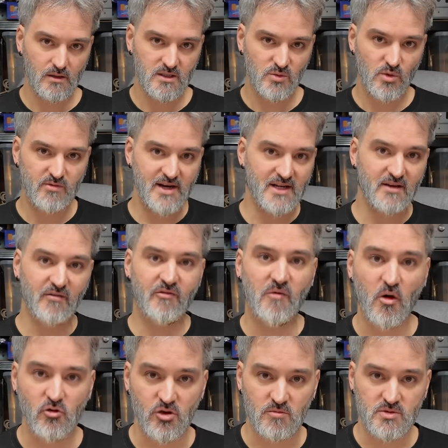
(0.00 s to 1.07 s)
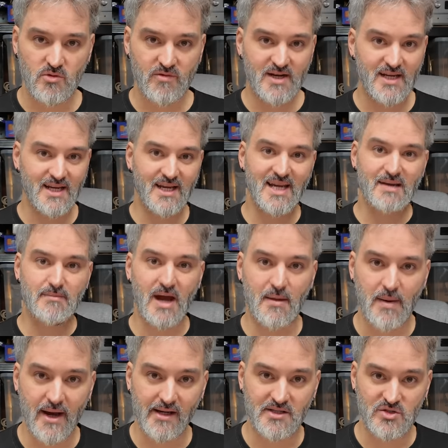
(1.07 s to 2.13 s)
So we're reading forums, we're reading
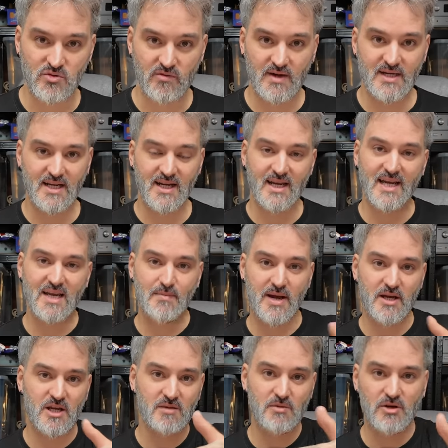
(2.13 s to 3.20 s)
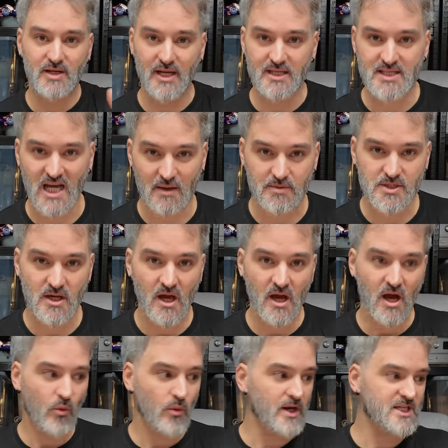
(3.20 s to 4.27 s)
eBay pages, we're reading eBay community tabs.
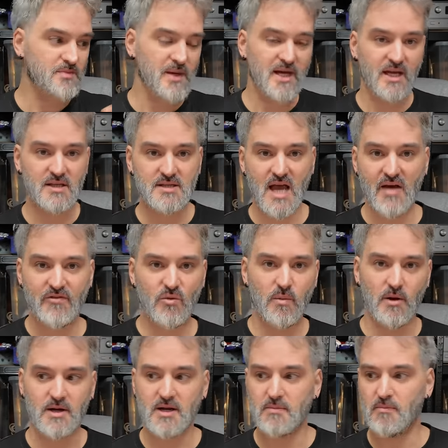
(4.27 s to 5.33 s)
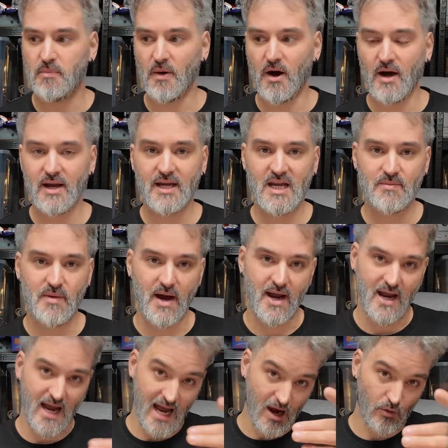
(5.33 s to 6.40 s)
We're speaking to everybody but
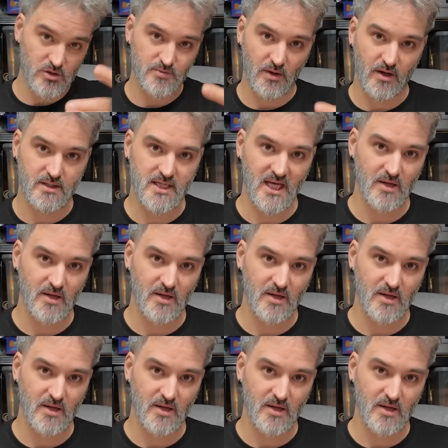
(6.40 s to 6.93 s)
eBay. Al spoke to